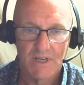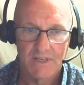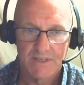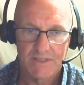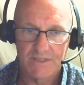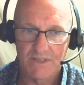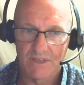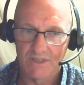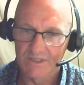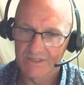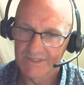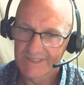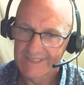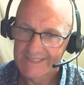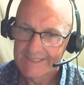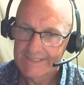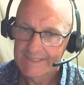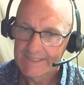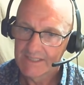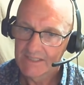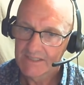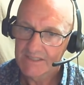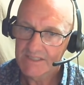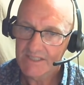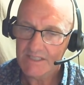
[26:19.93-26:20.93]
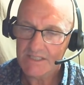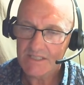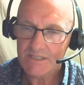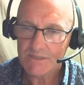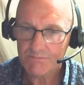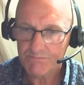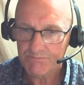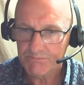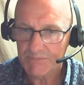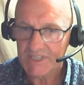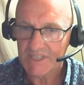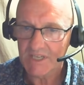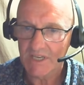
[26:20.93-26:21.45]
So just
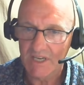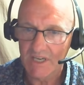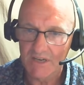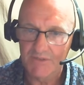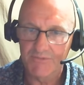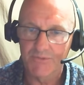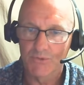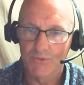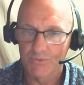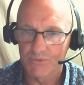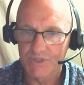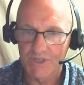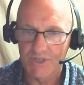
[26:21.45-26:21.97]
be careful,